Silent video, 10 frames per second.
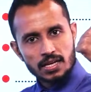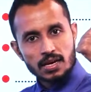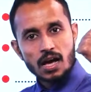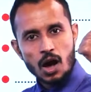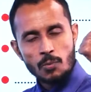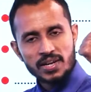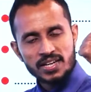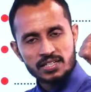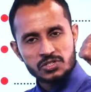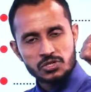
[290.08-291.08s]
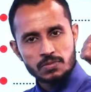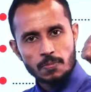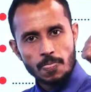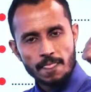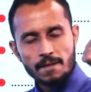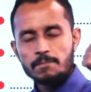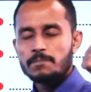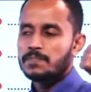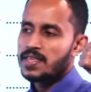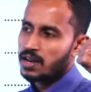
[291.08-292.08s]
how many needs?
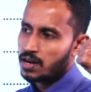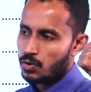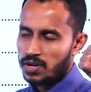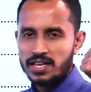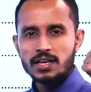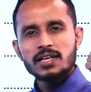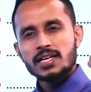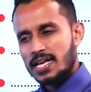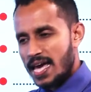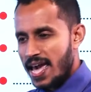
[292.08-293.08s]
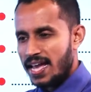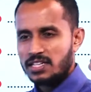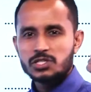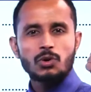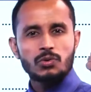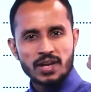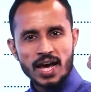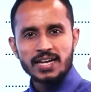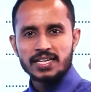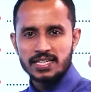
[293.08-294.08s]
There are only 8 or
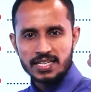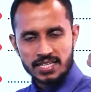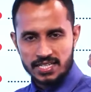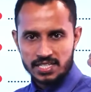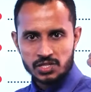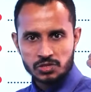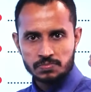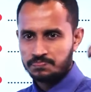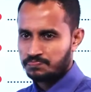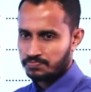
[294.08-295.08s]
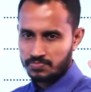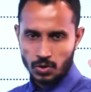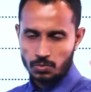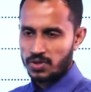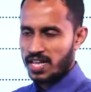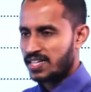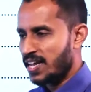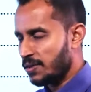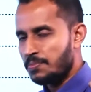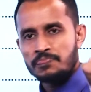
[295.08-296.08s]
9 needs, not more than
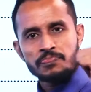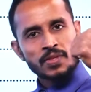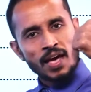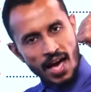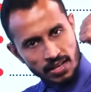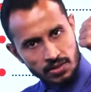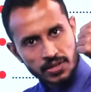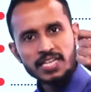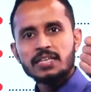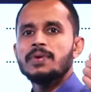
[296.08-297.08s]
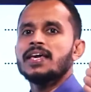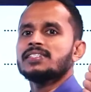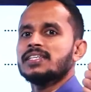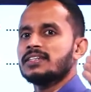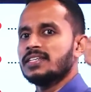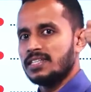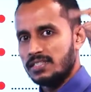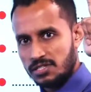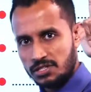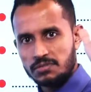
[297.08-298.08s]
10, and 3 basic
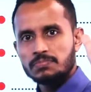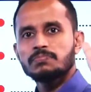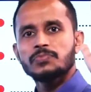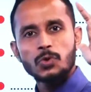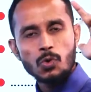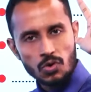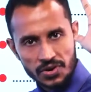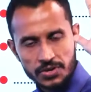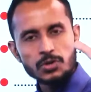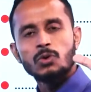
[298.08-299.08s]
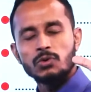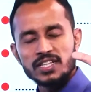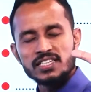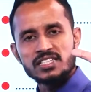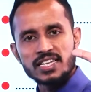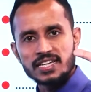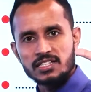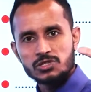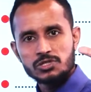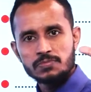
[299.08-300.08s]
needs. You already know these
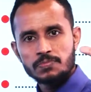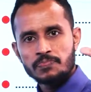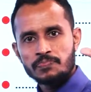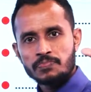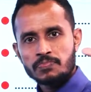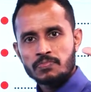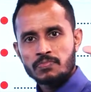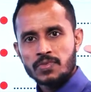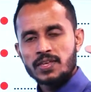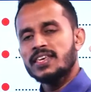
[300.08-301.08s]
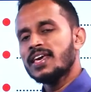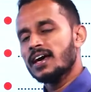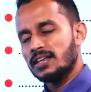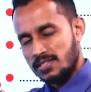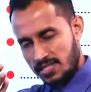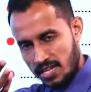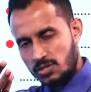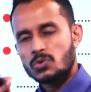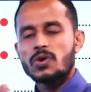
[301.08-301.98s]
needs. Yes, that's